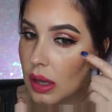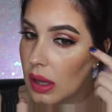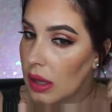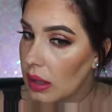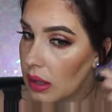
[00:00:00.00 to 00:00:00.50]

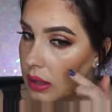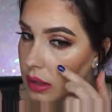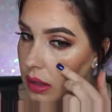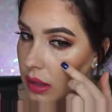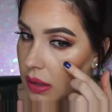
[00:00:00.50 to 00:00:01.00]

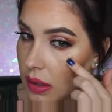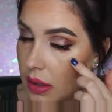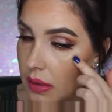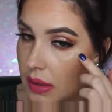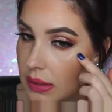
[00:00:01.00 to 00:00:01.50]
and
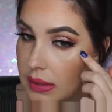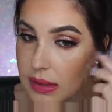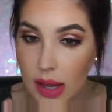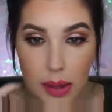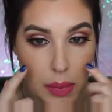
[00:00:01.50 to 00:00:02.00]

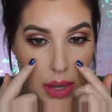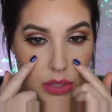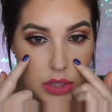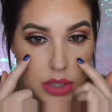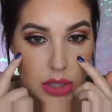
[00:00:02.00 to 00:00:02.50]
that's not
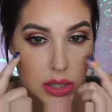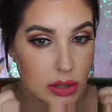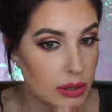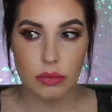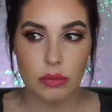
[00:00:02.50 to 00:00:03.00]
patchy.